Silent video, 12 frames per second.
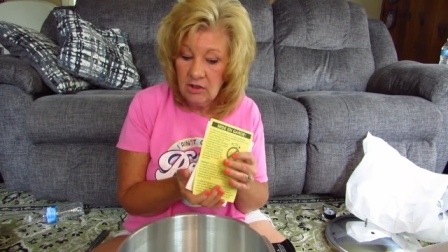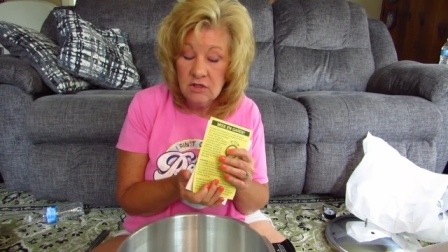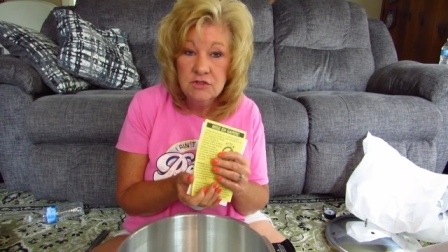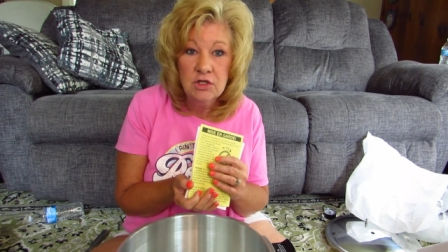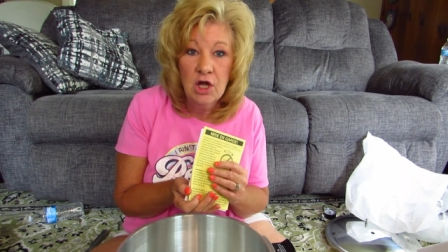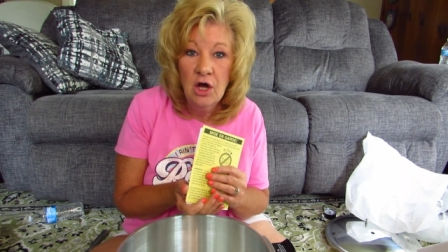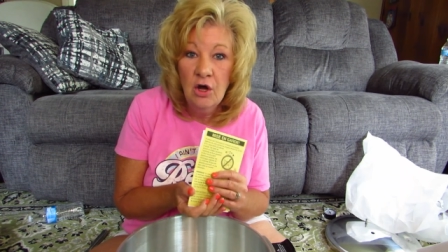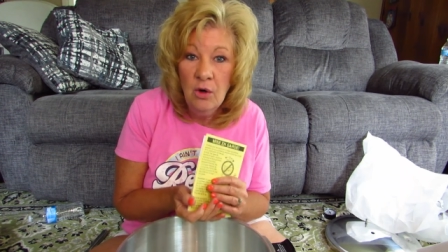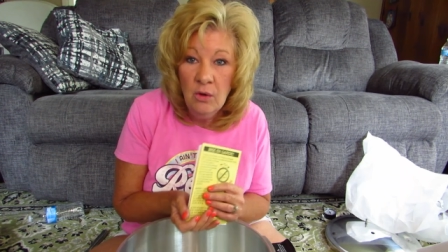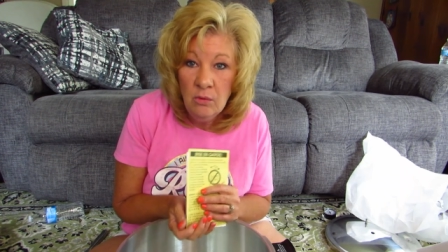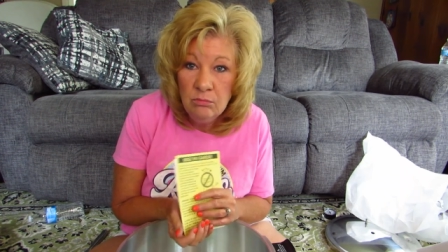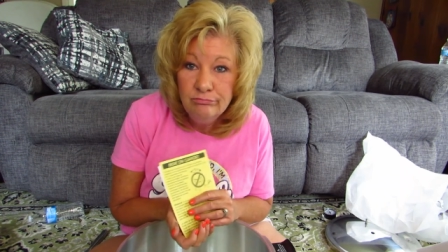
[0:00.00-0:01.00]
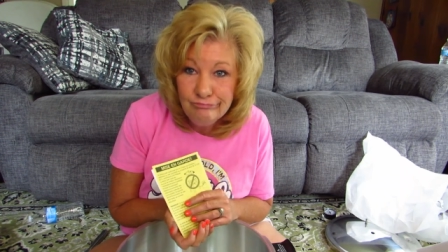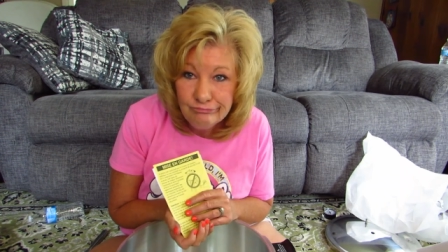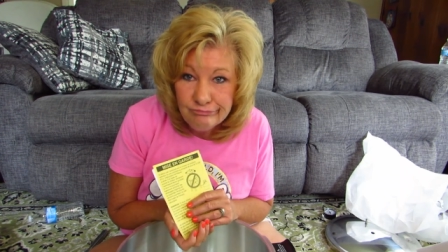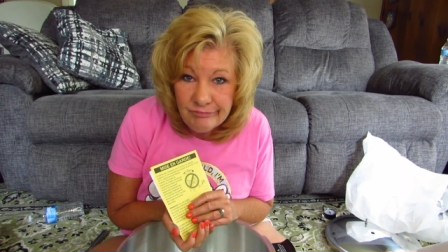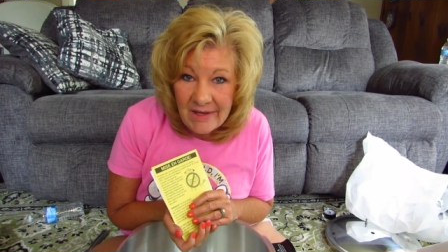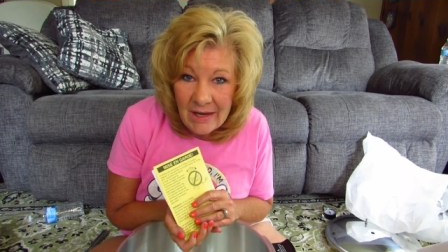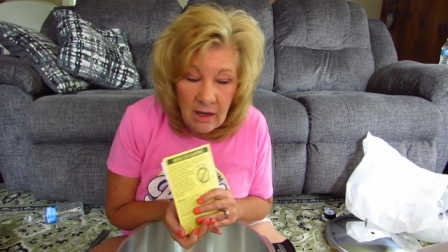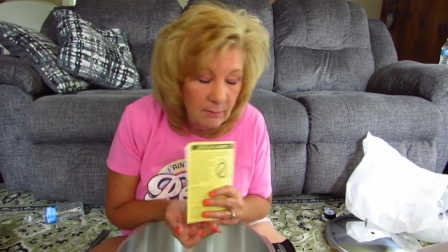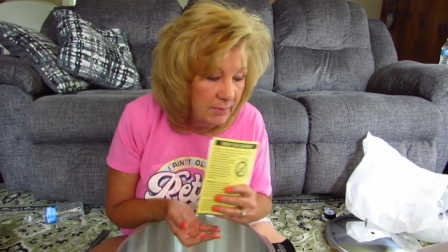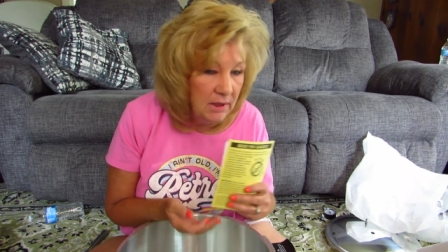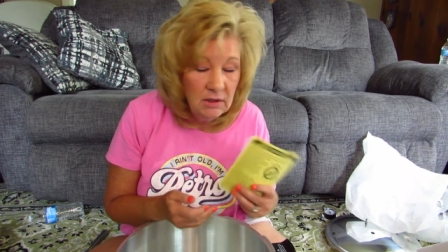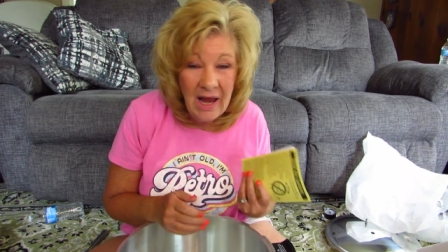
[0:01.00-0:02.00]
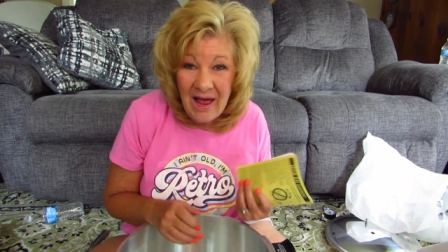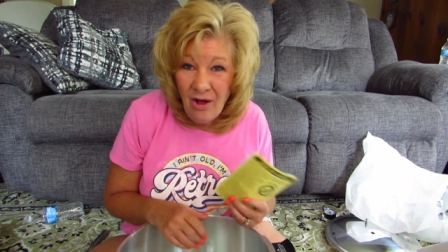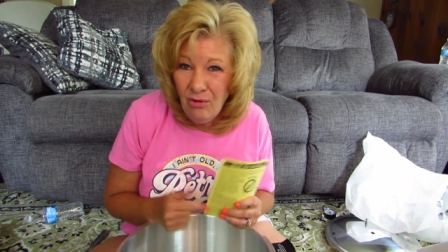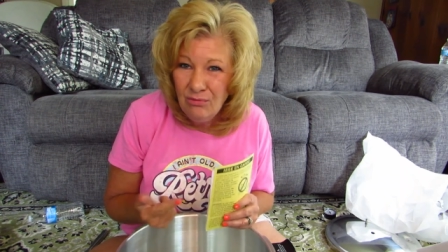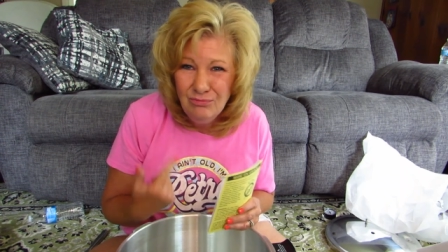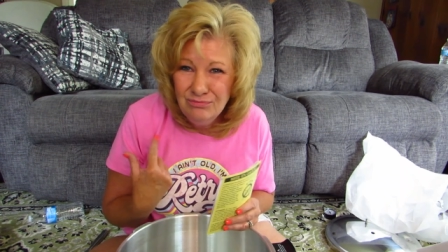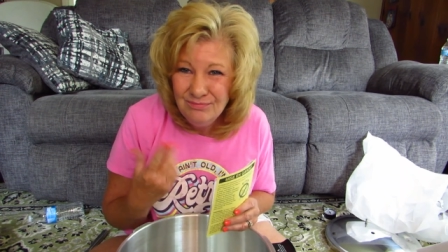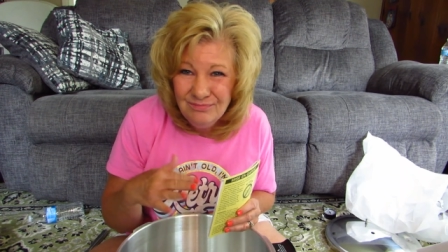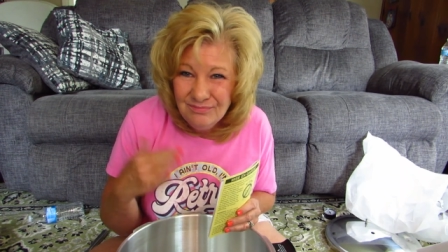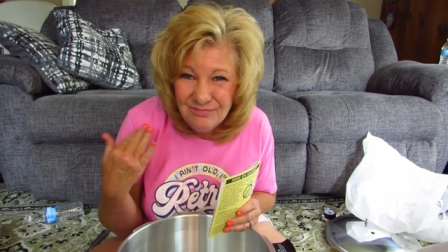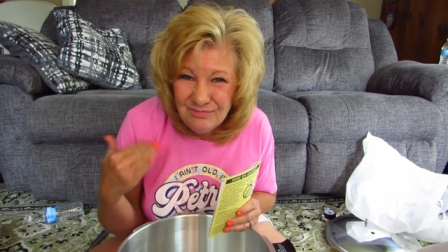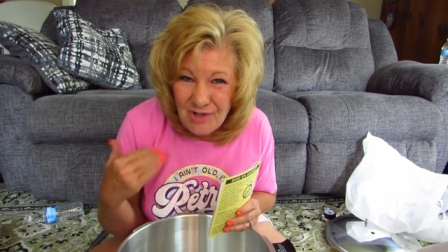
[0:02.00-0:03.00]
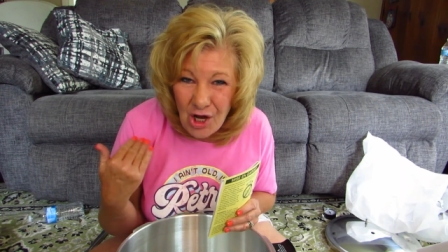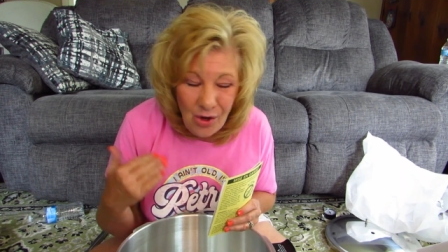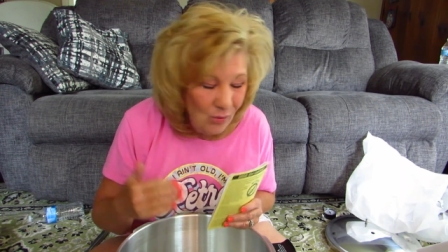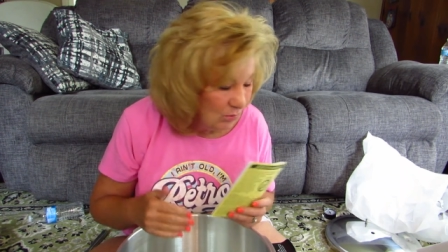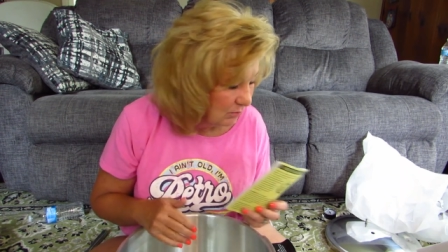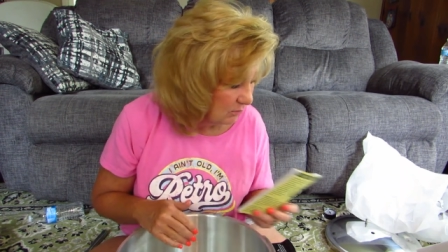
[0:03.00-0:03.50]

years ago. Yeah, but now, no.